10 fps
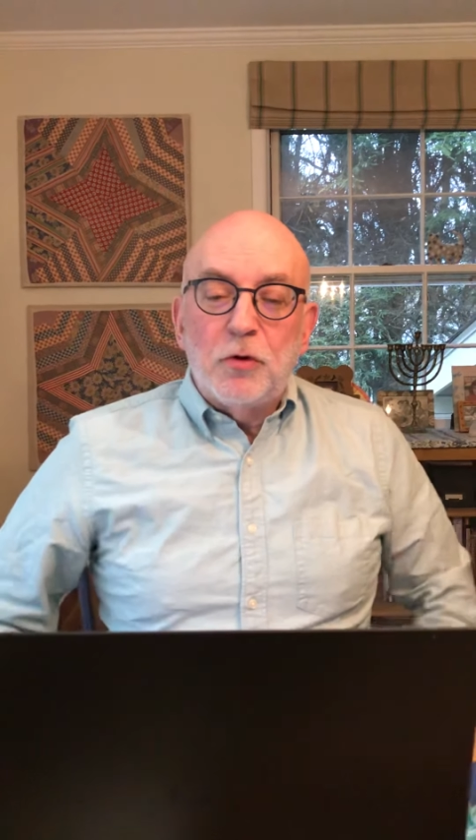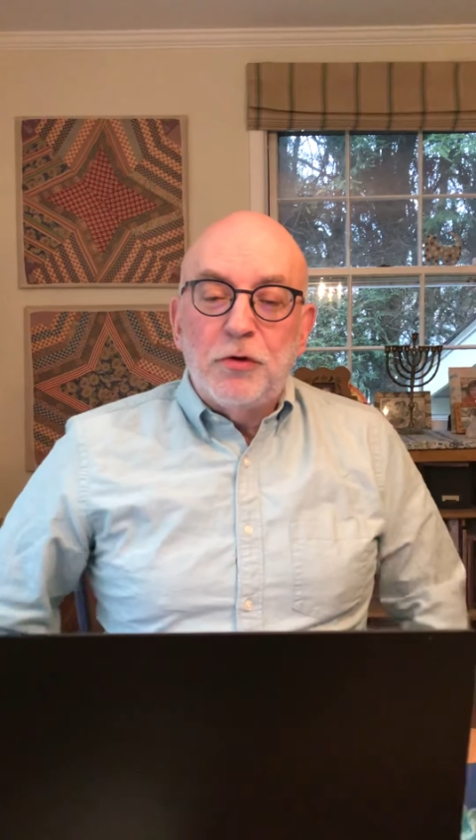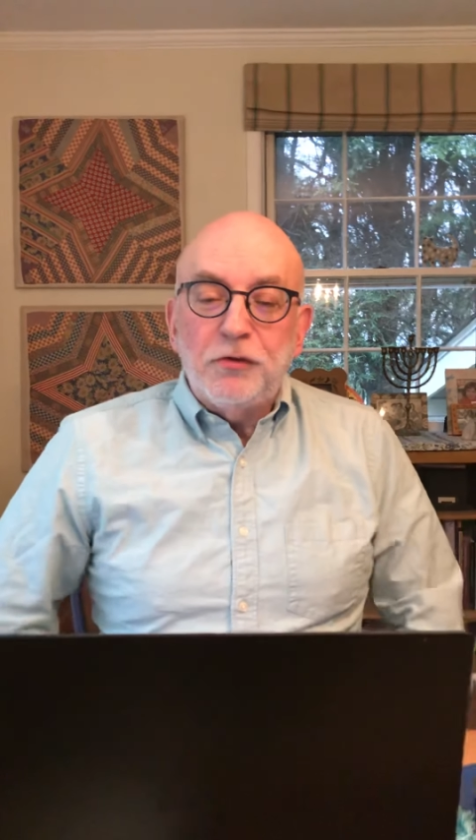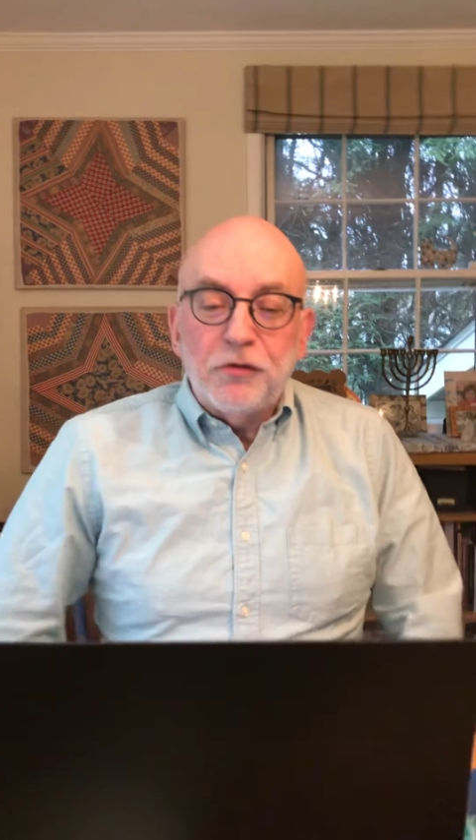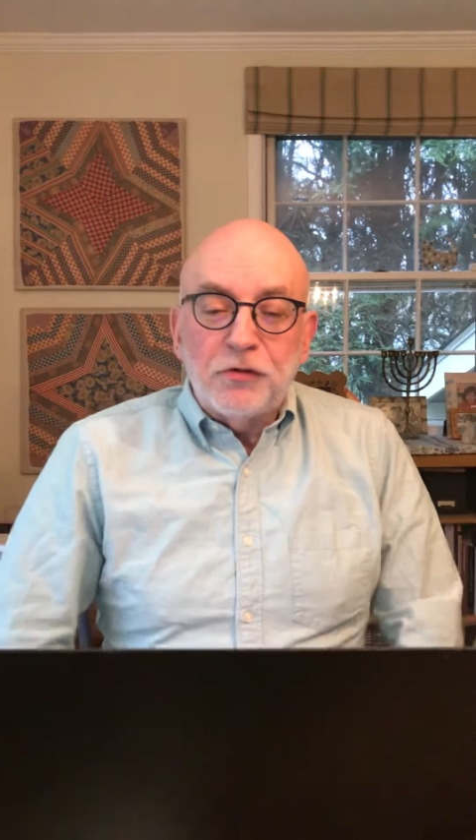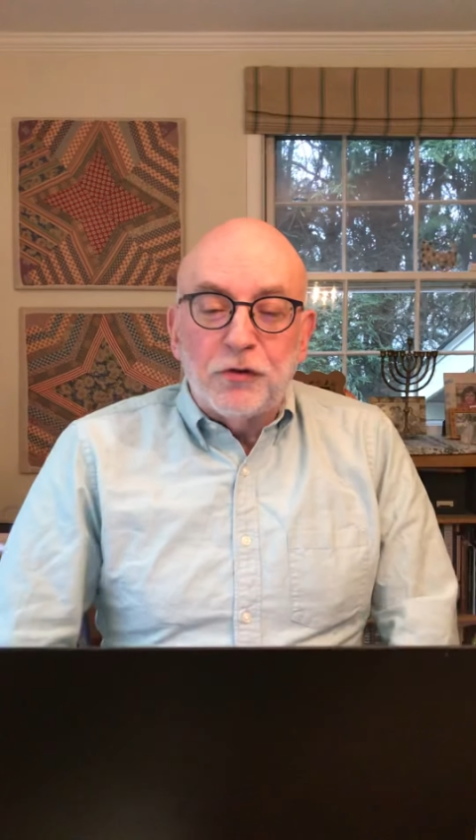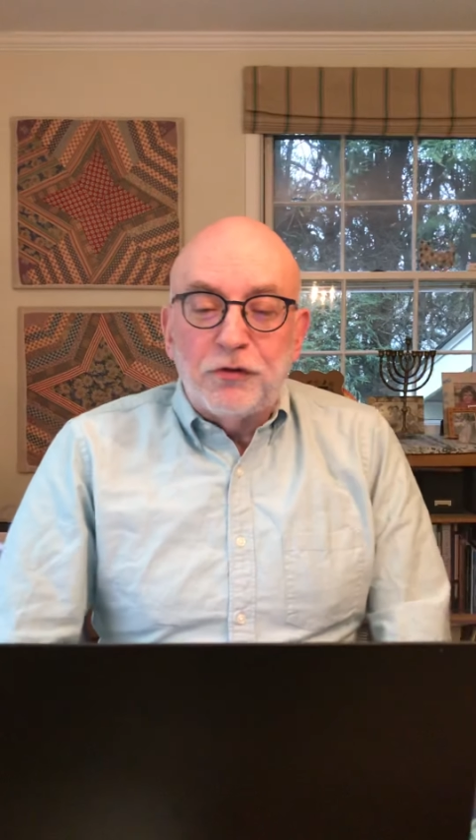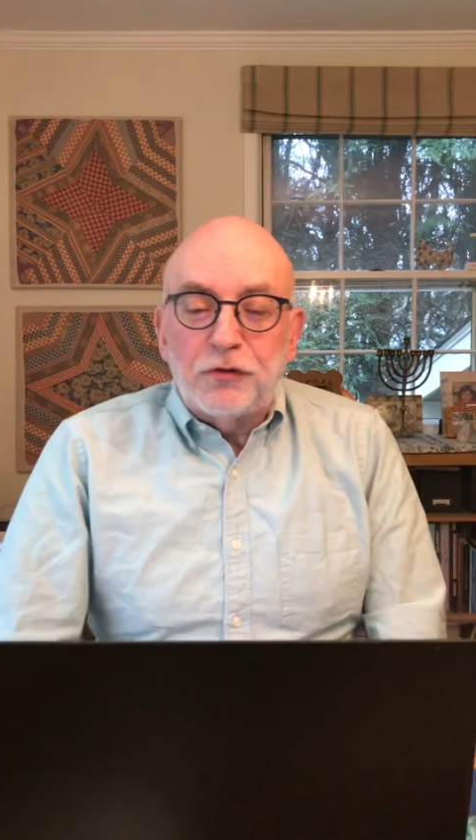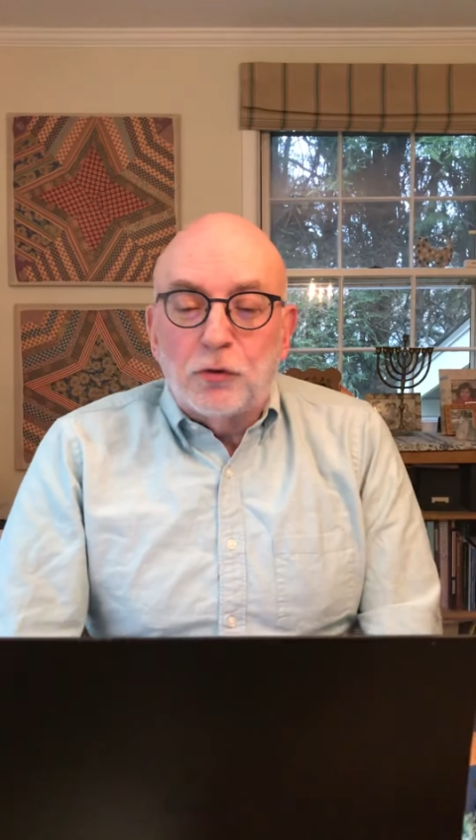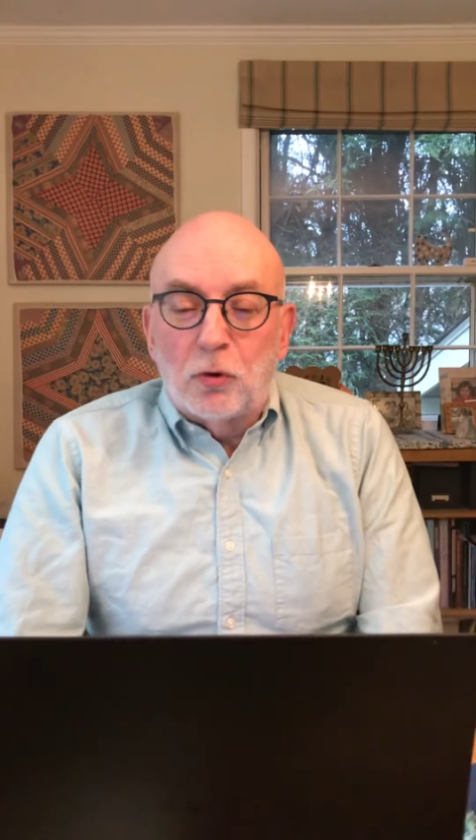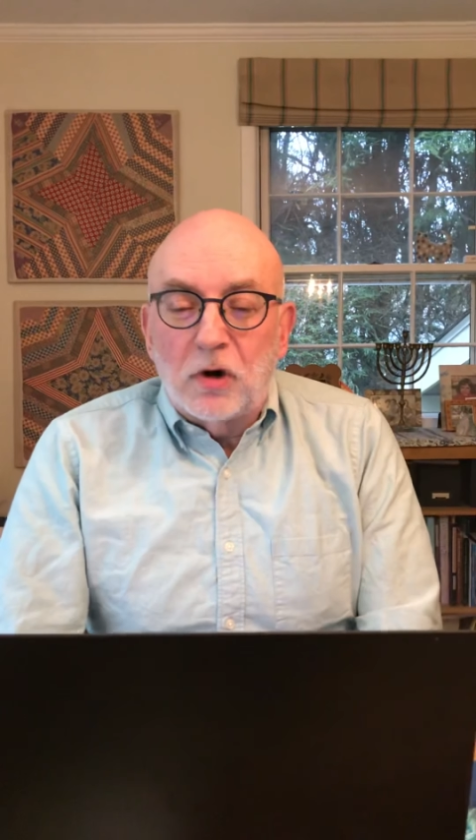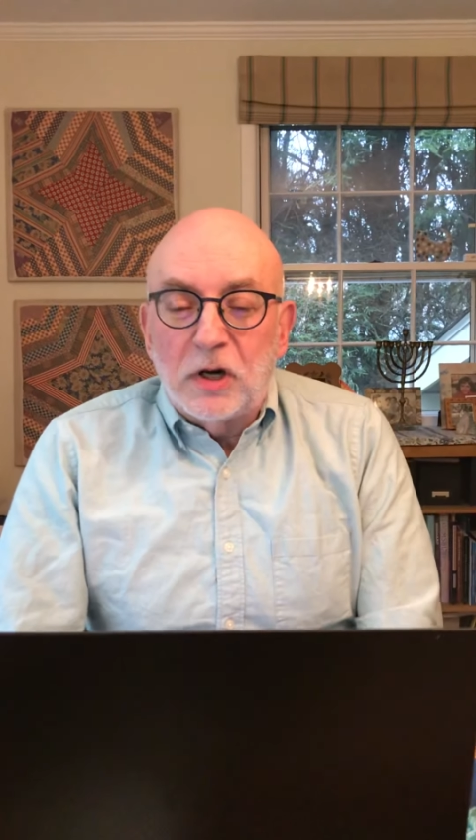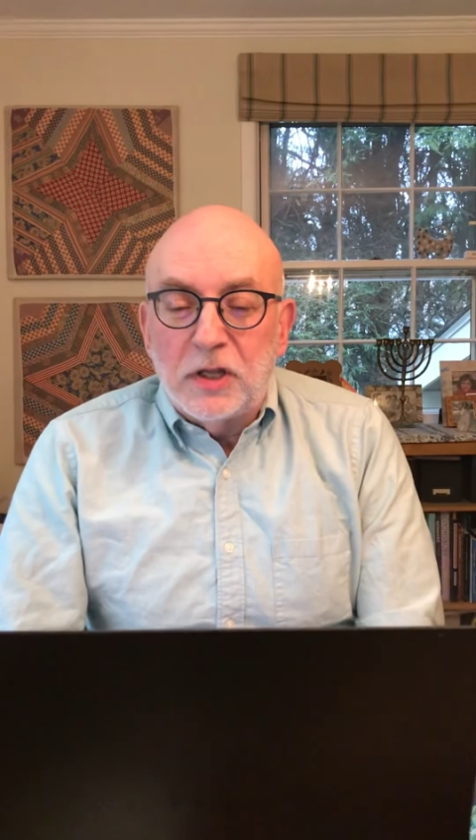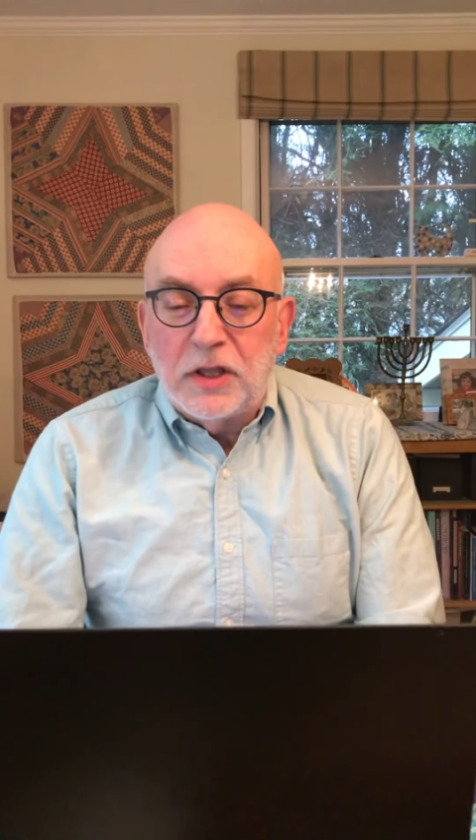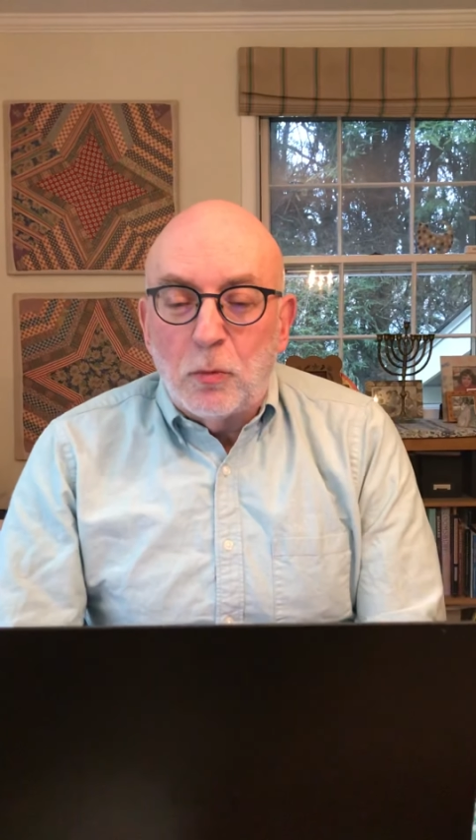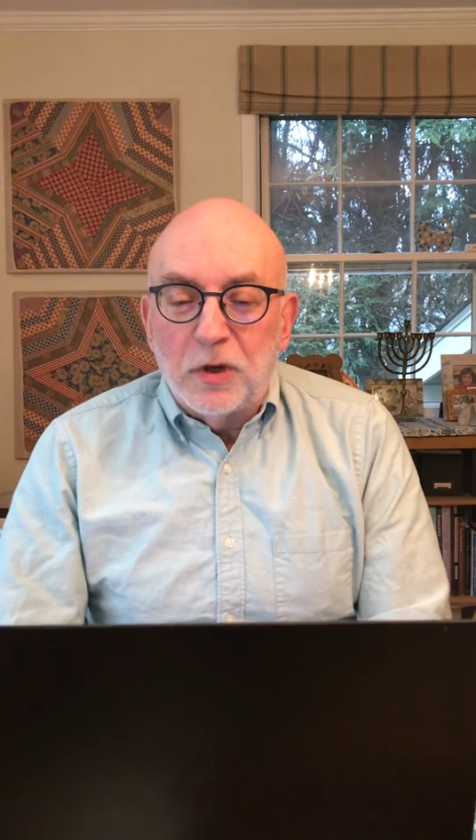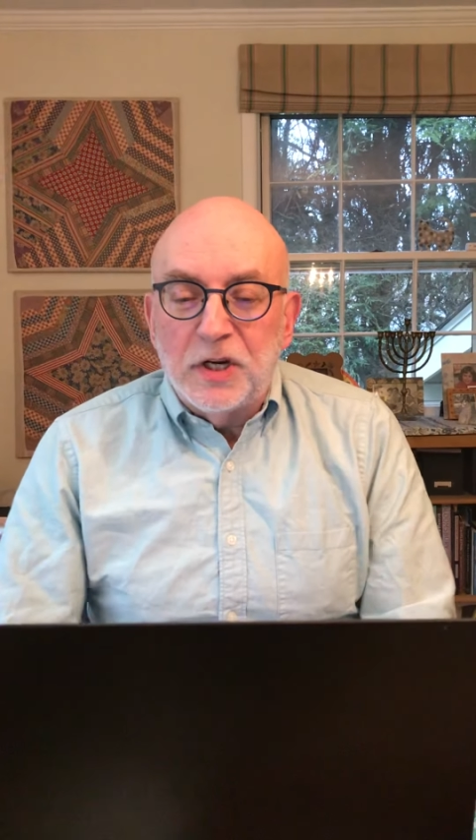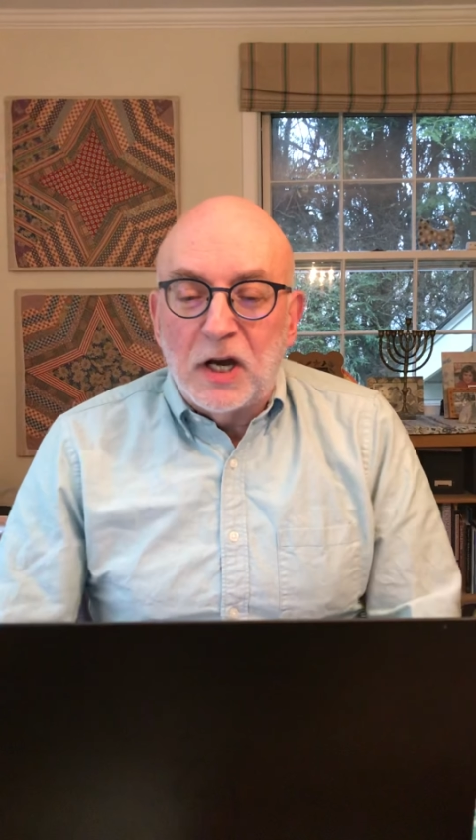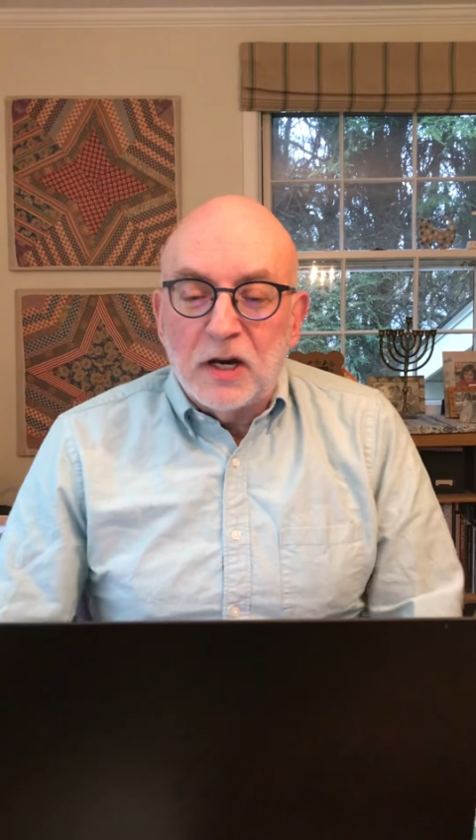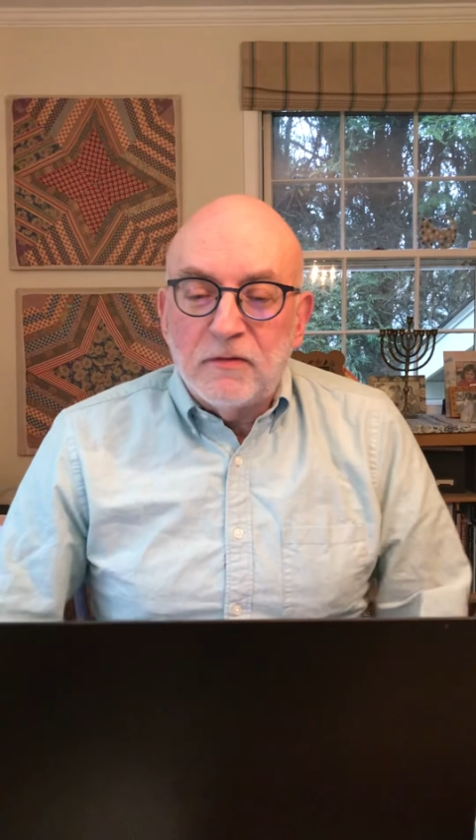This is a story that would not